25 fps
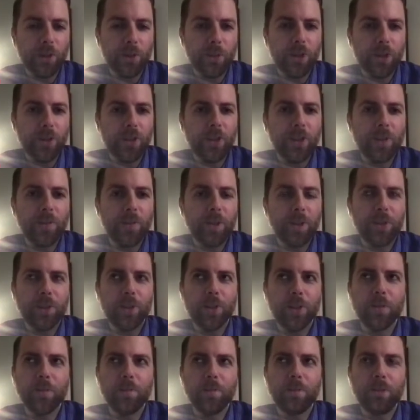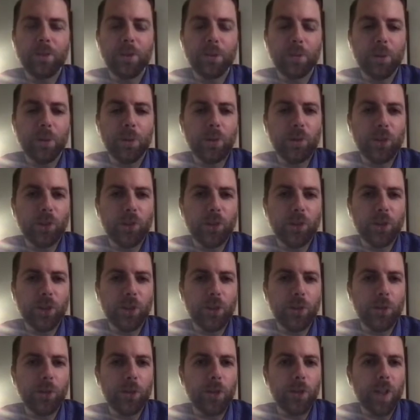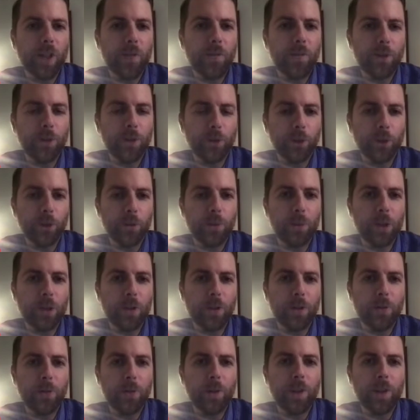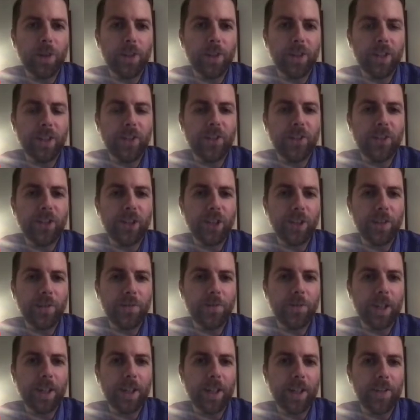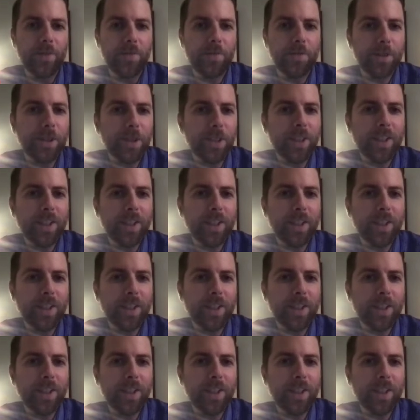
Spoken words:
I mean, you think about their most successful offense was probably 1985?